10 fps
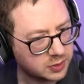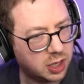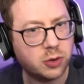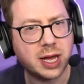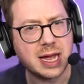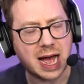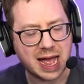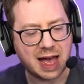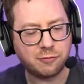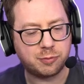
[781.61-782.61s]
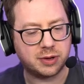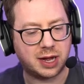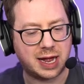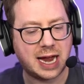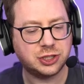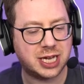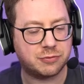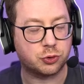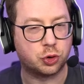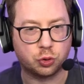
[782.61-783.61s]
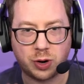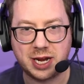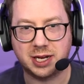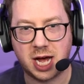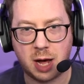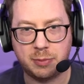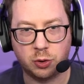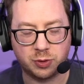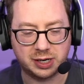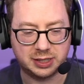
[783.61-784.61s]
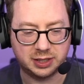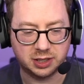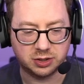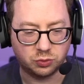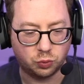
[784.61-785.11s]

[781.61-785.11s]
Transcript: Okay, I have, I actually have a great combo right here.